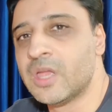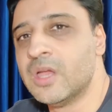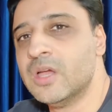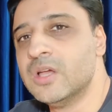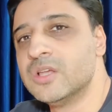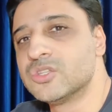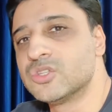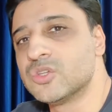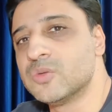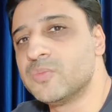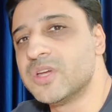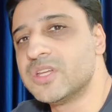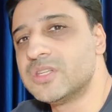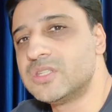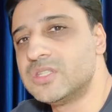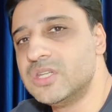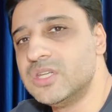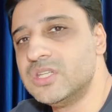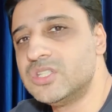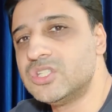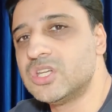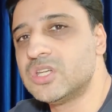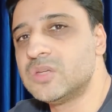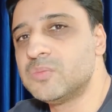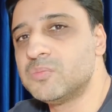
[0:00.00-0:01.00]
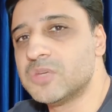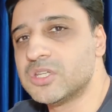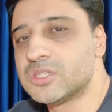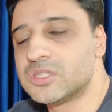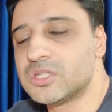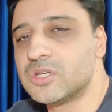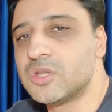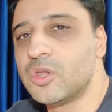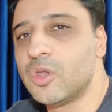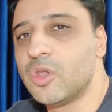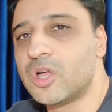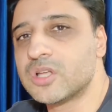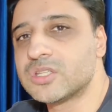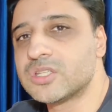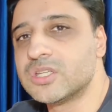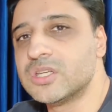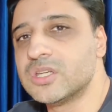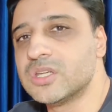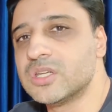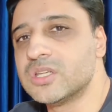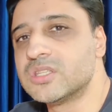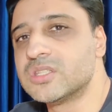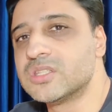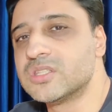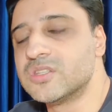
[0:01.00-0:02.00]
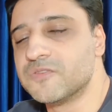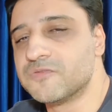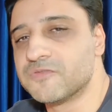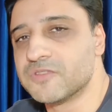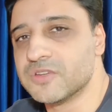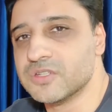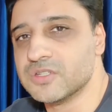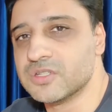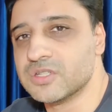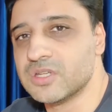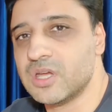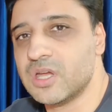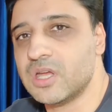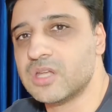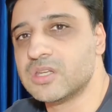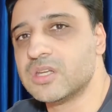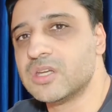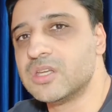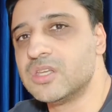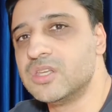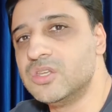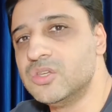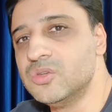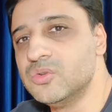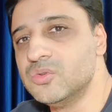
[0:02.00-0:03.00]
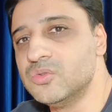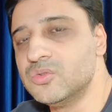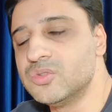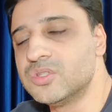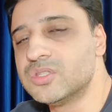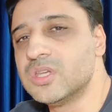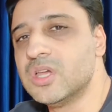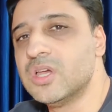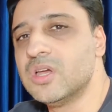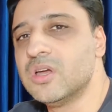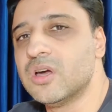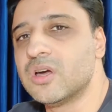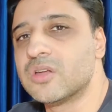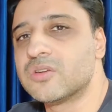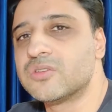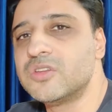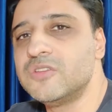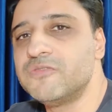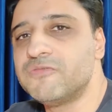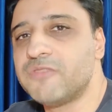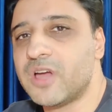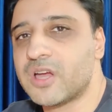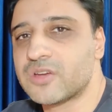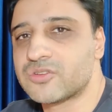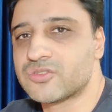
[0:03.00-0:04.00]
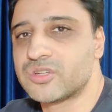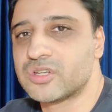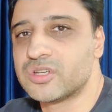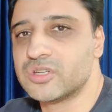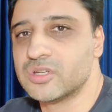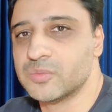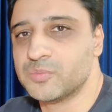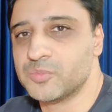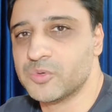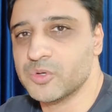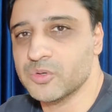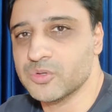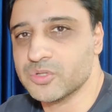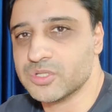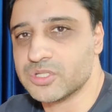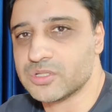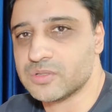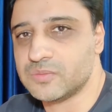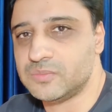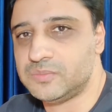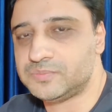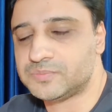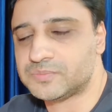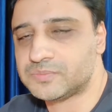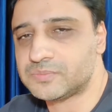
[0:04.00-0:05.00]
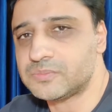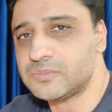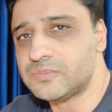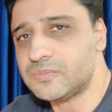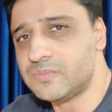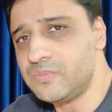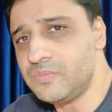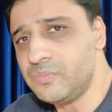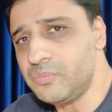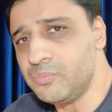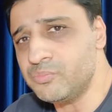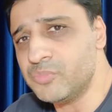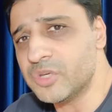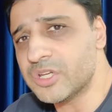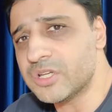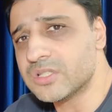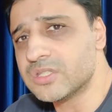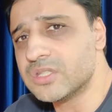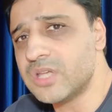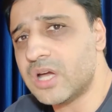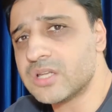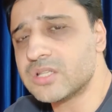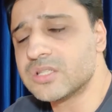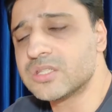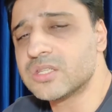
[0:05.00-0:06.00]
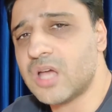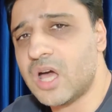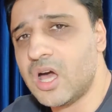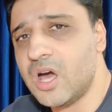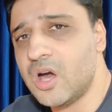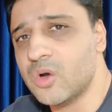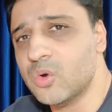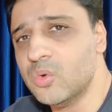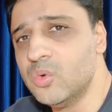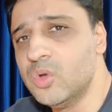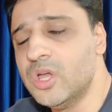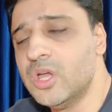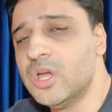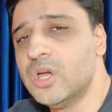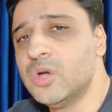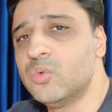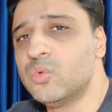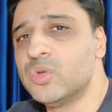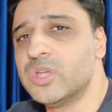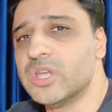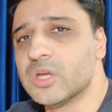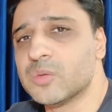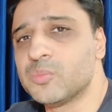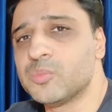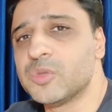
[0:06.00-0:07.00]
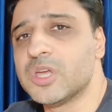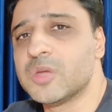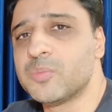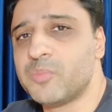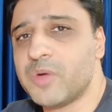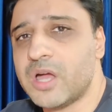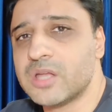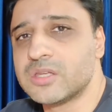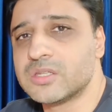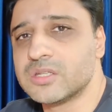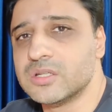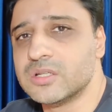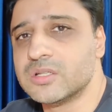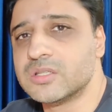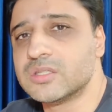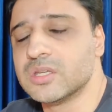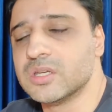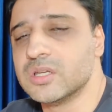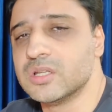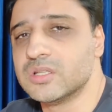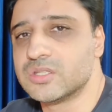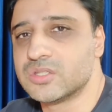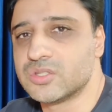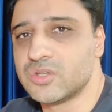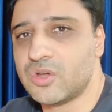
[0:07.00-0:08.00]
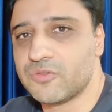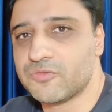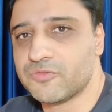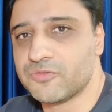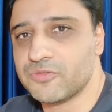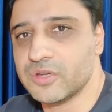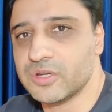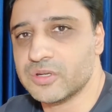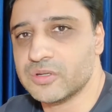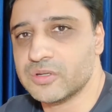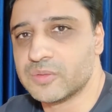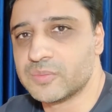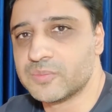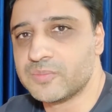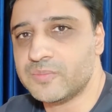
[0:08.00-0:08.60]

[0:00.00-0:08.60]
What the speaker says: So my teaching methodology is different and I use a refactoring approach because that is how we apply patterns in software.